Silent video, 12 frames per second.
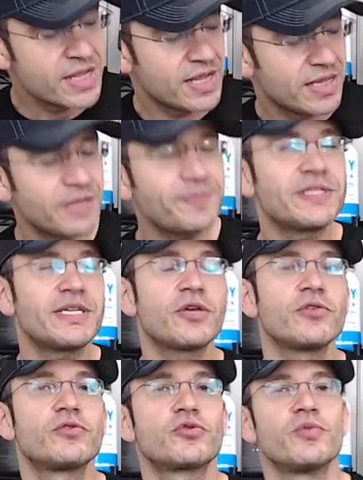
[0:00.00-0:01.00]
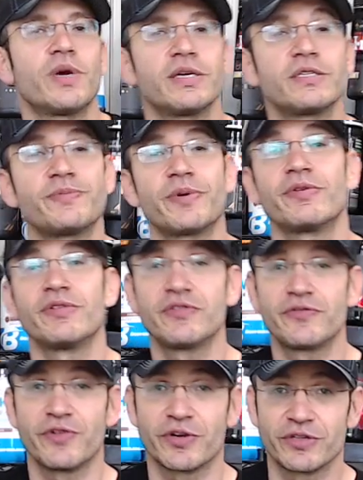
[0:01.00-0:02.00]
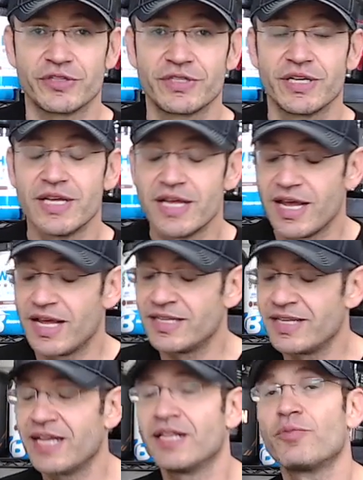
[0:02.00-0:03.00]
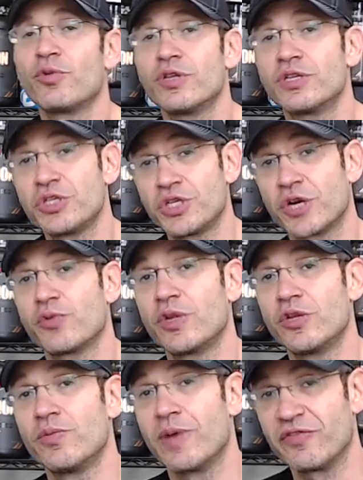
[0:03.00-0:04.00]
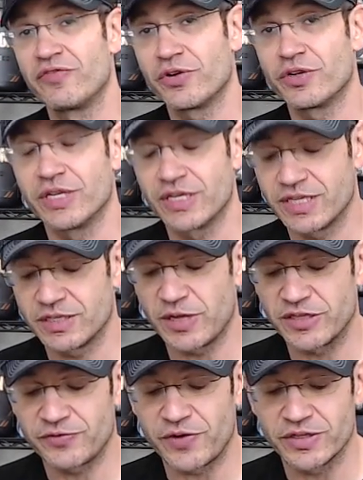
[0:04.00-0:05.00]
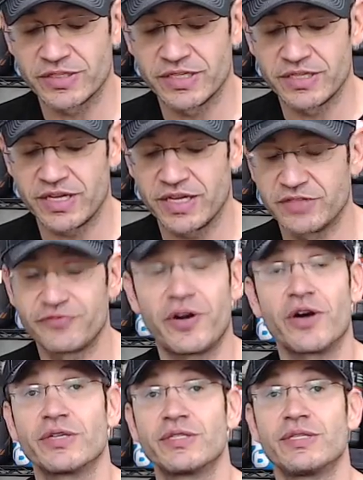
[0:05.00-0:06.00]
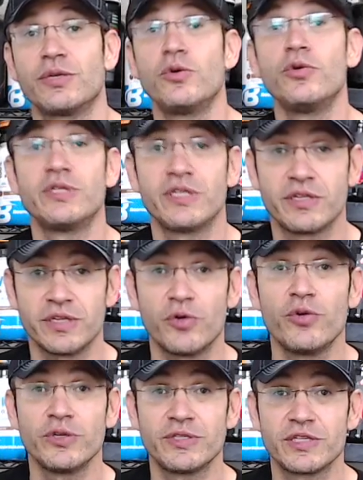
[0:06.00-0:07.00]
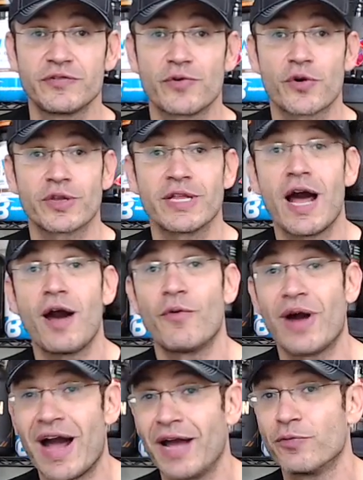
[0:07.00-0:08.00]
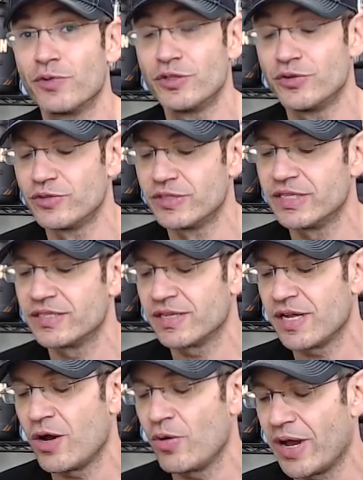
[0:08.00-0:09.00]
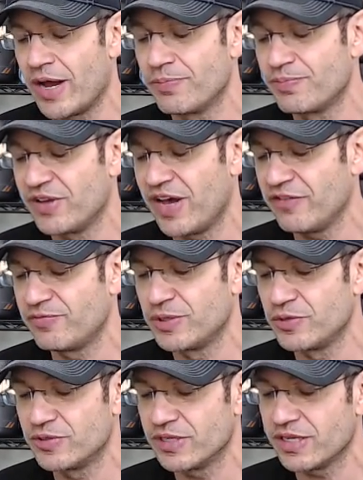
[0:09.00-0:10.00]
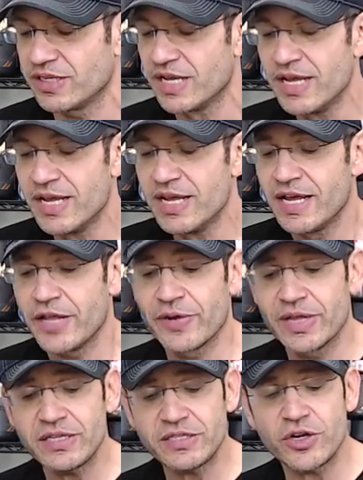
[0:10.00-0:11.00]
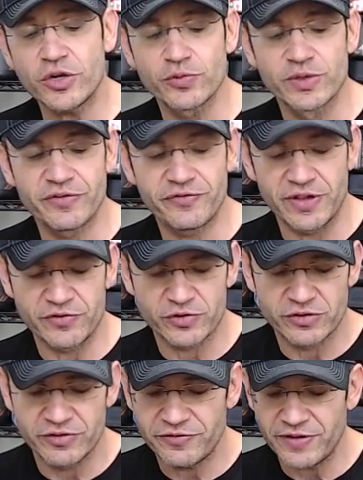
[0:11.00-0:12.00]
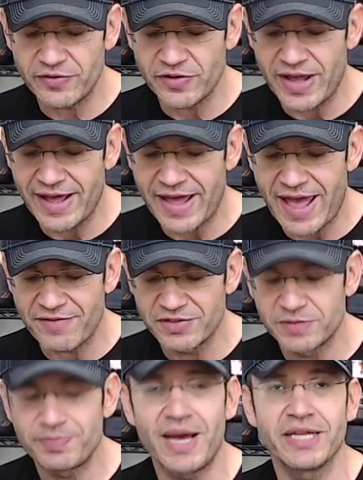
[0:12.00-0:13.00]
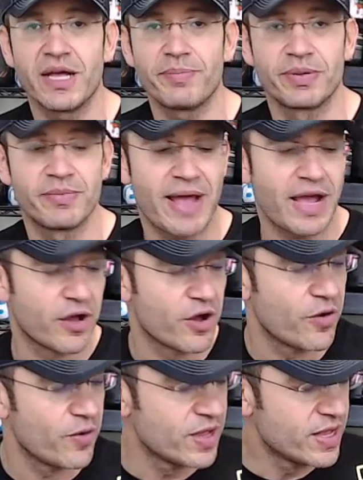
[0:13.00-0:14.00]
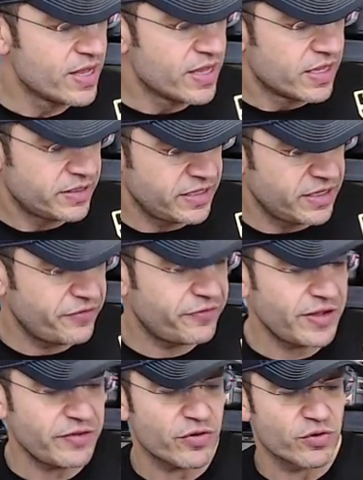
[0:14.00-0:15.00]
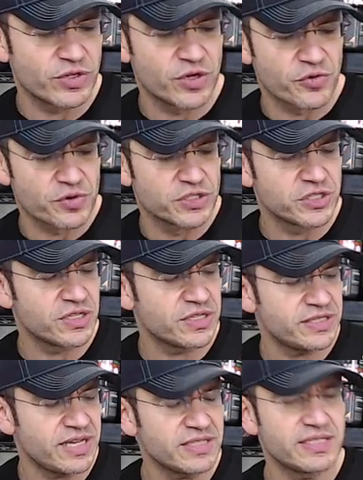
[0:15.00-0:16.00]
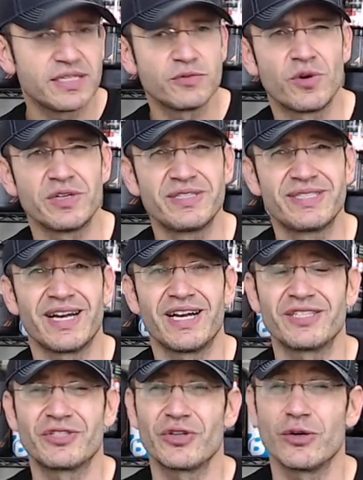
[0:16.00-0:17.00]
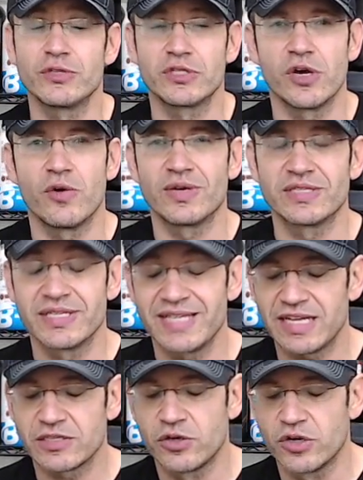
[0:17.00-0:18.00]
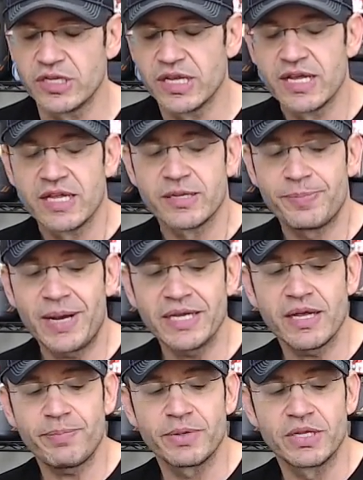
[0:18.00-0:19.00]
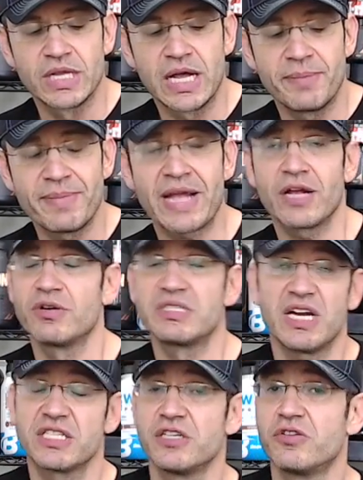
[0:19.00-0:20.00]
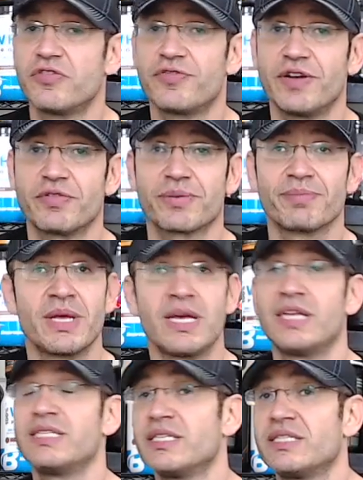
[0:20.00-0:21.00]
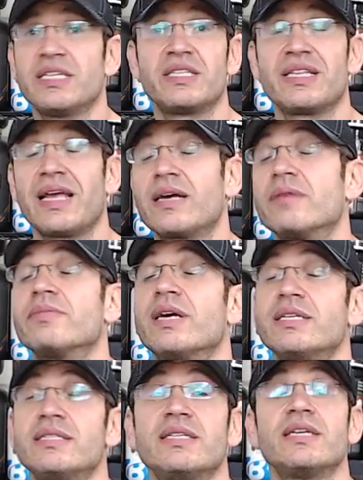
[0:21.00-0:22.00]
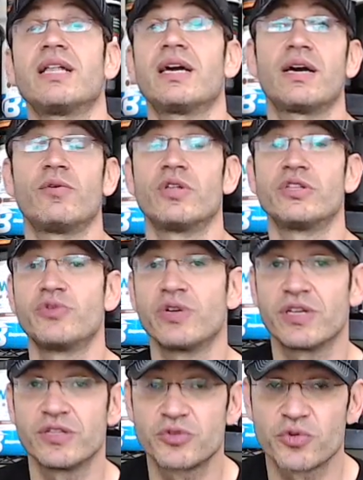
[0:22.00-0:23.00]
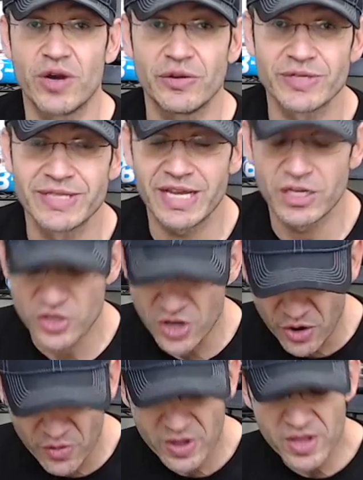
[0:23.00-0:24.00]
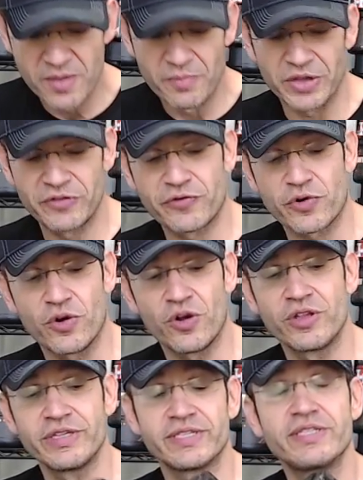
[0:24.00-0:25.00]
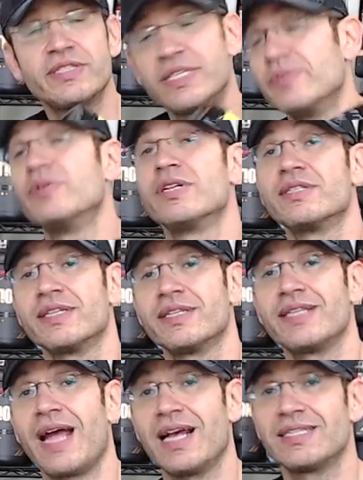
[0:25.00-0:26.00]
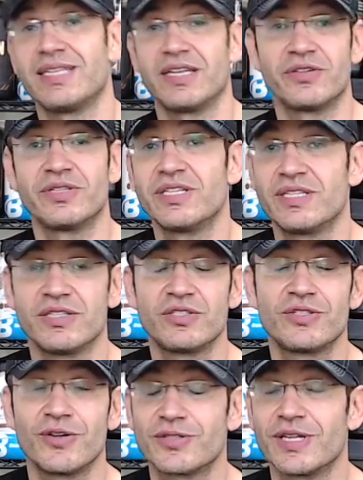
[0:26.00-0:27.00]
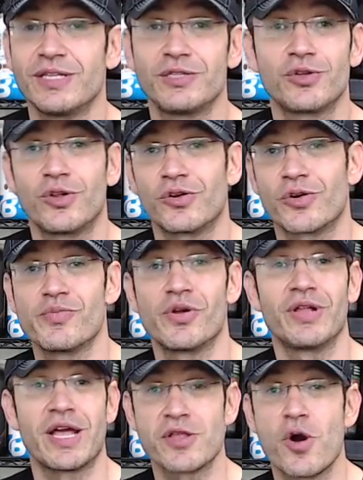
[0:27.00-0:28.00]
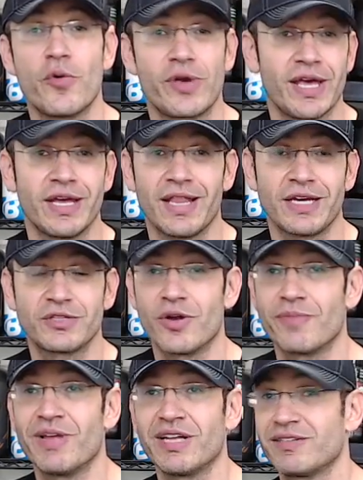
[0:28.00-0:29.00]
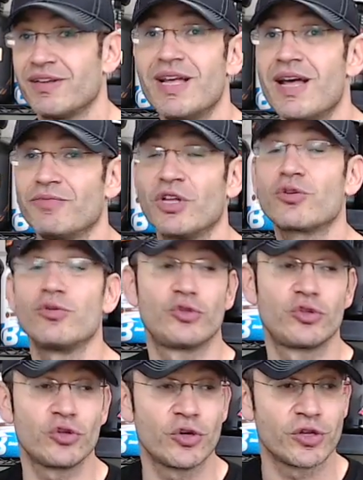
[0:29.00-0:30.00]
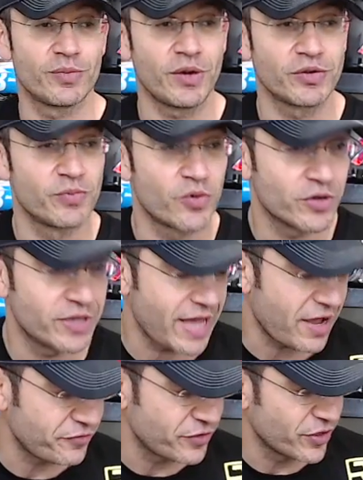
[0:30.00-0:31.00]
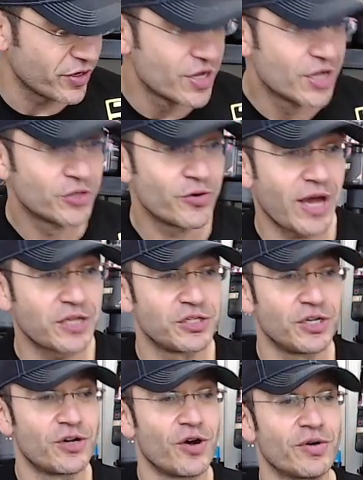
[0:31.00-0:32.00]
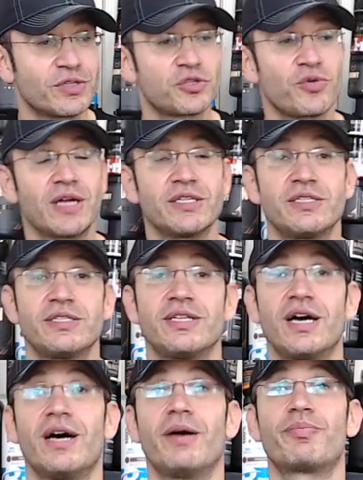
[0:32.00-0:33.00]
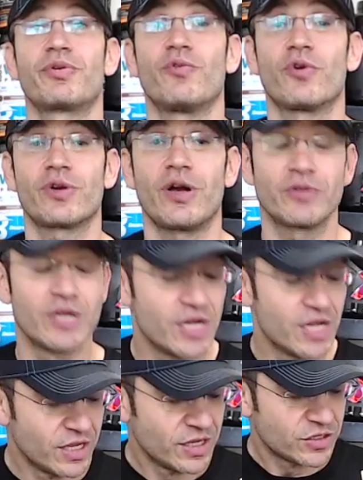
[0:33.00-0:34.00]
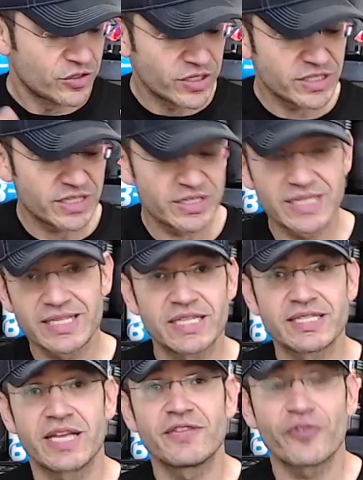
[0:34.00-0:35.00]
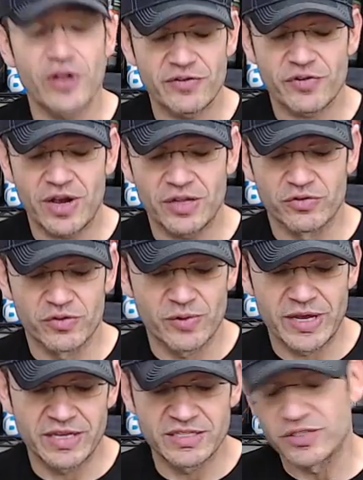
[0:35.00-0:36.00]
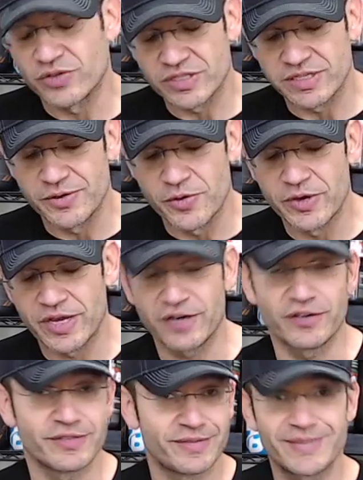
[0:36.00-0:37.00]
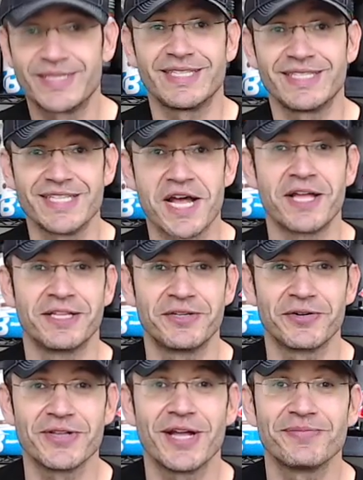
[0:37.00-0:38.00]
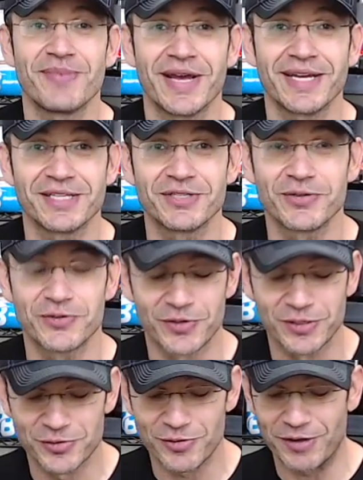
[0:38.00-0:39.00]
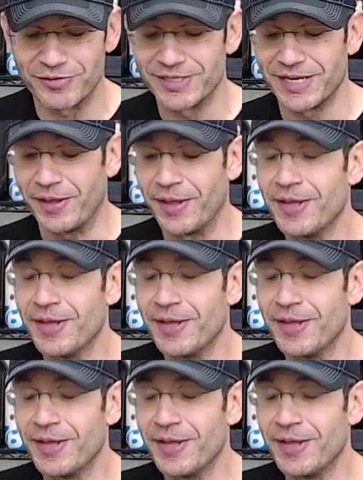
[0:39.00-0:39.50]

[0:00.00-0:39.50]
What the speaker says: Let me take you through my experience first, and then I'm gonna share with you my verdict as far as who is this for and how I would use this and how I've been using it. Anyway, let's start with the flavor. So the flavor I have is pineapple mango. The flavor on the original Assassin was so-so, wasn't that good. The pineapple mango is actually a good flavor. Is it like amazing? Like I want to drink it throughout the day? No, but for all the stimulants that it has here, this is totally tolerable and okay. Like so, I'm not concerned about the morning after to actually go and try this pre-workout. So this is it. Let's get flavor out of the way. Seriously, who cares? This is not, you're not buying this to drink throughout the day.